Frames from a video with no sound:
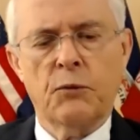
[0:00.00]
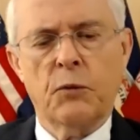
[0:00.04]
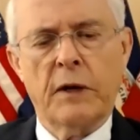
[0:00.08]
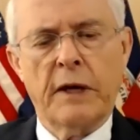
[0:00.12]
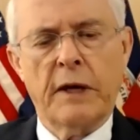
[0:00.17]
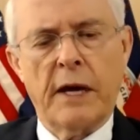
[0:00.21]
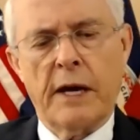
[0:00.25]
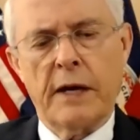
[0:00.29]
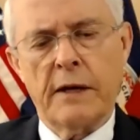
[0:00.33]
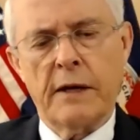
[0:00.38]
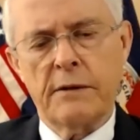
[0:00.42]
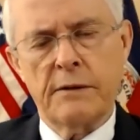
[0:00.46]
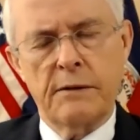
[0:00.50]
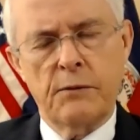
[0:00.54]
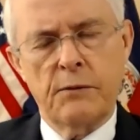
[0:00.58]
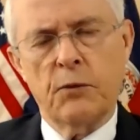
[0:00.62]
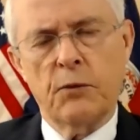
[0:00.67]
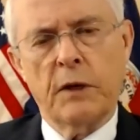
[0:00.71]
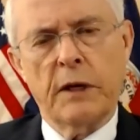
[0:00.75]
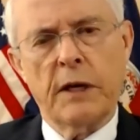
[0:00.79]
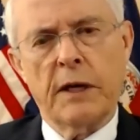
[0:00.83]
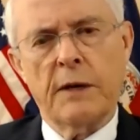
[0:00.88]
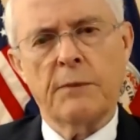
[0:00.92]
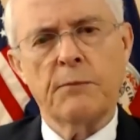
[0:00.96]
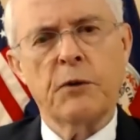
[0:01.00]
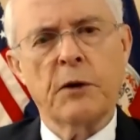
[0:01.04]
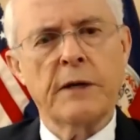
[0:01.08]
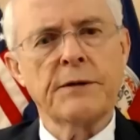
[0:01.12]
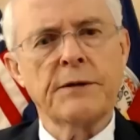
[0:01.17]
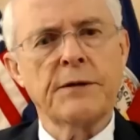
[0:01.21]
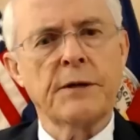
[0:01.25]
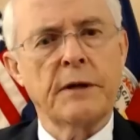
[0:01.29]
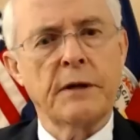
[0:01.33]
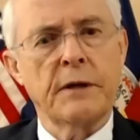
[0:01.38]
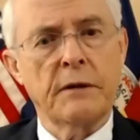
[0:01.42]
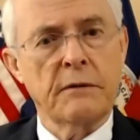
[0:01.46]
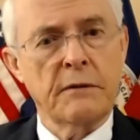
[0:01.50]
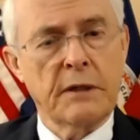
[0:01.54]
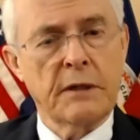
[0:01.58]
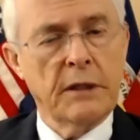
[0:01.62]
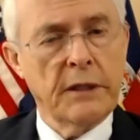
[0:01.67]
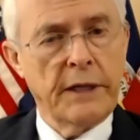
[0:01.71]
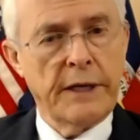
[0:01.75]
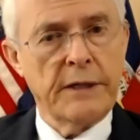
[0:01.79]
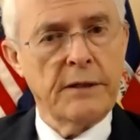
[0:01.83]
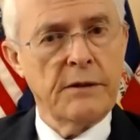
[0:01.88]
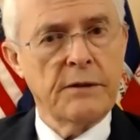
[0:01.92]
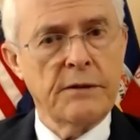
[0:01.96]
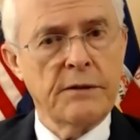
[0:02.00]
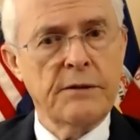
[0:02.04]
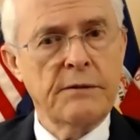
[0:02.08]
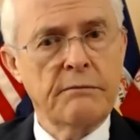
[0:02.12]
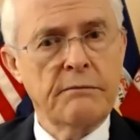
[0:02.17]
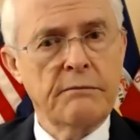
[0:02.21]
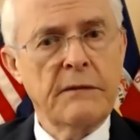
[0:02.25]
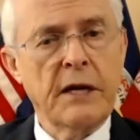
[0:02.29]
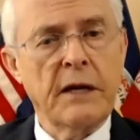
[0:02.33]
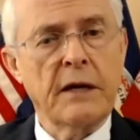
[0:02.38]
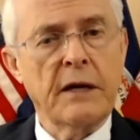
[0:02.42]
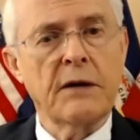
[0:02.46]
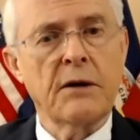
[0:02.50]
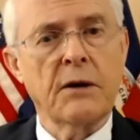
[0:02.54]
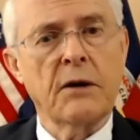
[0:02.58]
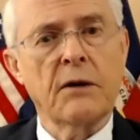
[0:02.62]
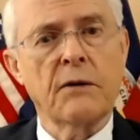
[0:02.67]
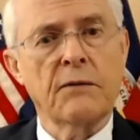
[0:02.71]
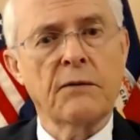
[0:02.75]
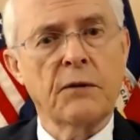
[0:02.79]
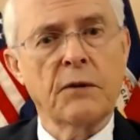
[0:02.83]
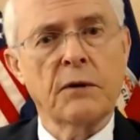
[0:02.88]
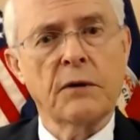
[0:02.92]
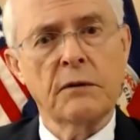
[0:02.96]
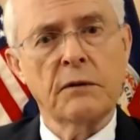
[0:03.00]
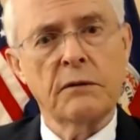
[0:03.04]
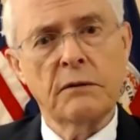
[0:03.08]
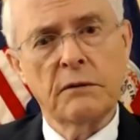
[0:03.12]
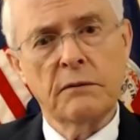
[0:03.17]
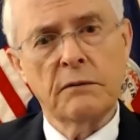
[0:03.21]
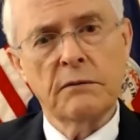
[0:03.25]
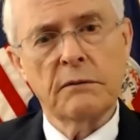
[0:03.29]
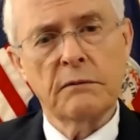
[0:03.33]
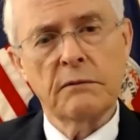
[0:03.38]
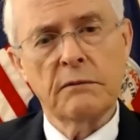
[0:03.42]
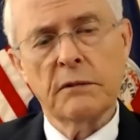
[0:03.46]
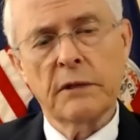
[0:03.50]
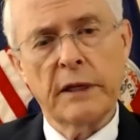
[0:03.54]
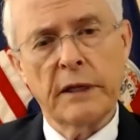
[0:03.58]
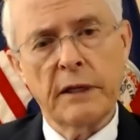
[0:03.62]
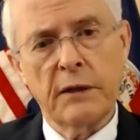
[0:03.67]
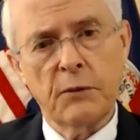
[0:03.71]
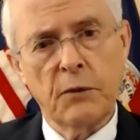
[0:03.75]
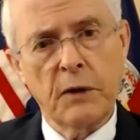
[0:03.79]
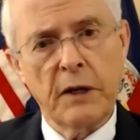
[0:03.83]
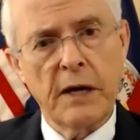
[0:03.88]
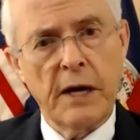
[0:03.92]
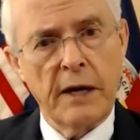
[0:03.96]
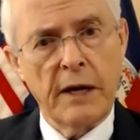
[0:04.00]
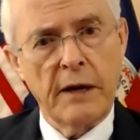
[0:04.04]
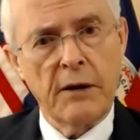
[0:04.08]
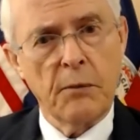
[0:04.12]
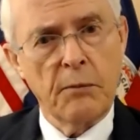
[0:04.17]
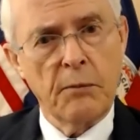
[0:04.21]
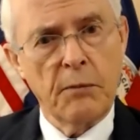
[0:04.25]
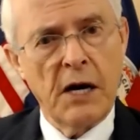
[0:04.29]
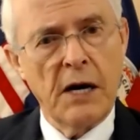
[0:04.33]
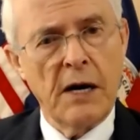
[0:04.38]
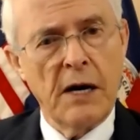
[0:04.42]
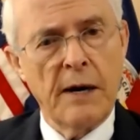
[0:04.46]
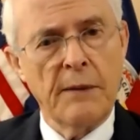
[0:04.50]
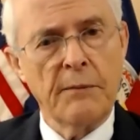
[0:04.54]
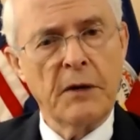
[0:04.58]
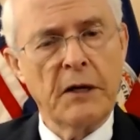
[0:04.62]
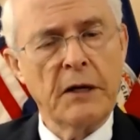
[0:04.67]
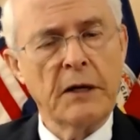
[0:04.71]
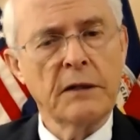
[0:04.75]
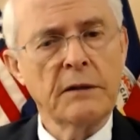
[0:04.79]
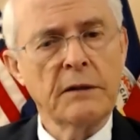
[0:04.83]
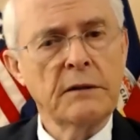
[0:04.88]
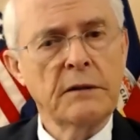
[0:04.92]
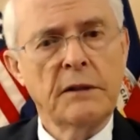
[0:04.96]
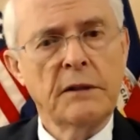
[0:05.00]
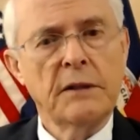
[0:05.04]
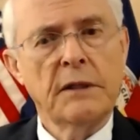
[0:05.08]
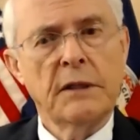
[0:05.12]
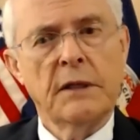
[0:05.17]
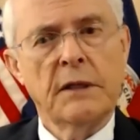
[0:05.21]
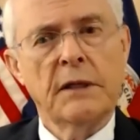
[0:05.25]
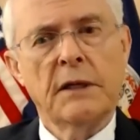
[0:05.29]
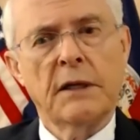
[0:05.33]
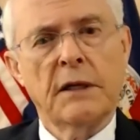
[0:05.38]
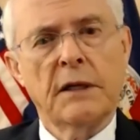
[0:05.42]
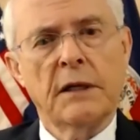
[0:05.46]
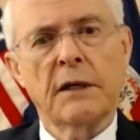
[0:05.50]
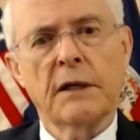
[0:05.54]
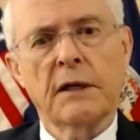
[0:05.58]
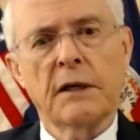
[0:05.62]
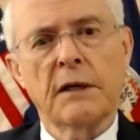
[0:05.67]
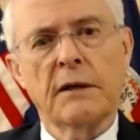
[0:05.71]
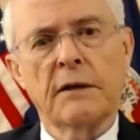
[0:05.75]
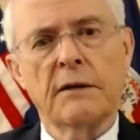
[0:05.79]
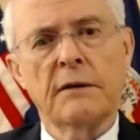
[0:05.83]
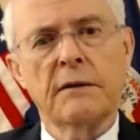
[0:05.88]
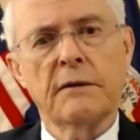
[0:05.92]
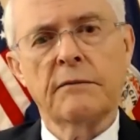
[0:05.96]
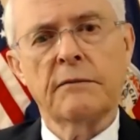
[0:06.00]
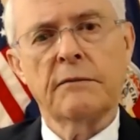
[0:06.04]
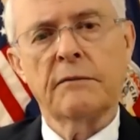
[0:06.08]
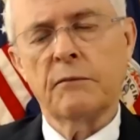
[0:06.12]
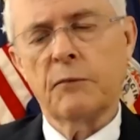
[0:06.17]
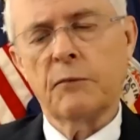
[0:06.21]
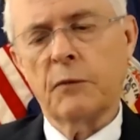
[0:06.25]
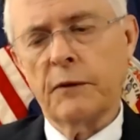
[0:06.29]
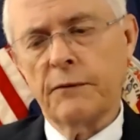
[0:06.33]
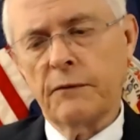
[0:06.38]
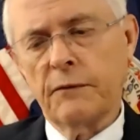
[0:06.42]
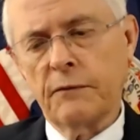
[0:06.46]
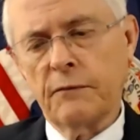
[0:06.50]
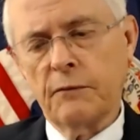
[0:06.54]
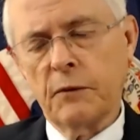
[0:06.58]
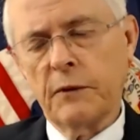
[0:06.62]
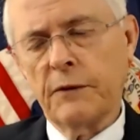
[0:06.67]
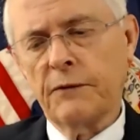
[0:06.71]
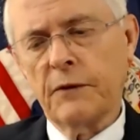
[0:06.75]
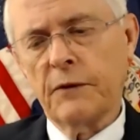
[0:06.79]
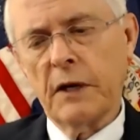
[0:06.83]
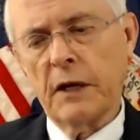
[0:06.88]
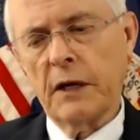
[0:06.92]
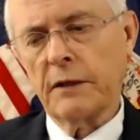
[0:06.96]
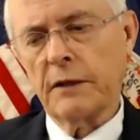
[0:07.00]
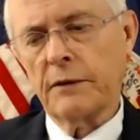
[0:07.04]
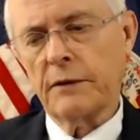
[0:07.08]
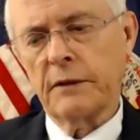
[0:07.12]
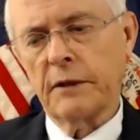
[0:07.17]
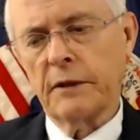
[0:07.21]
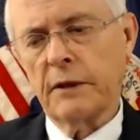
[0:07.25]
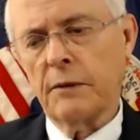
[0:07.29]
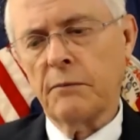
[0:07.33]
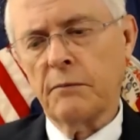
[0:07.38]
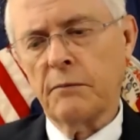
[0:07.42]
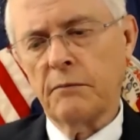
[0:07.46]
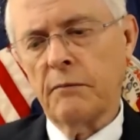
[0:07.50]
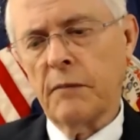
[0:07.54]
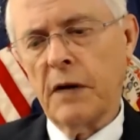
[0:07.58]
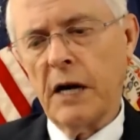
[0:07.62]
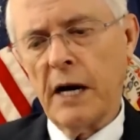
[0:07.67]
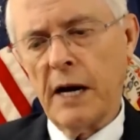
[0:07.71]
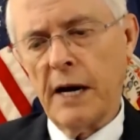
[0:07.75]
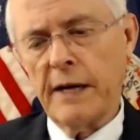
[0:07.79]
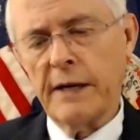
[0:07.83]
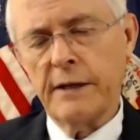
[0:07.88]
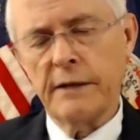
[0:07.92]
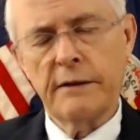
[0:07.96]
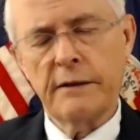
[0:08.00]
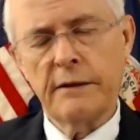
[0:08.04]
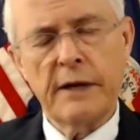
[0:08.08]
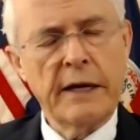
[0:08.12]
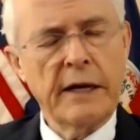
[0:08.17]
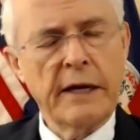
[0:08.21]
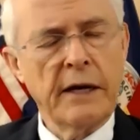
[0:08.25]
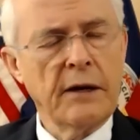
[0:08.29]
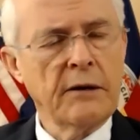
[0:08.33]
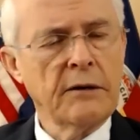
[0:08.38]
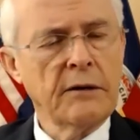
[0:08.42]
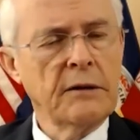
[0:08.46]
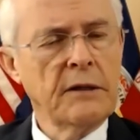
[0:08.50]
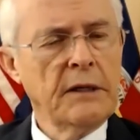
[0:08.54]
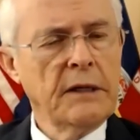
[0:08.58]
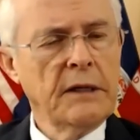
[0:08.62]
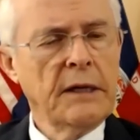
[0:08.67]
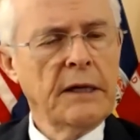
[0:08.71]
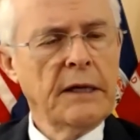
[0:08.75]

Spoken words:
had President Clinton take over. Later we had Obama. We've got Biden now,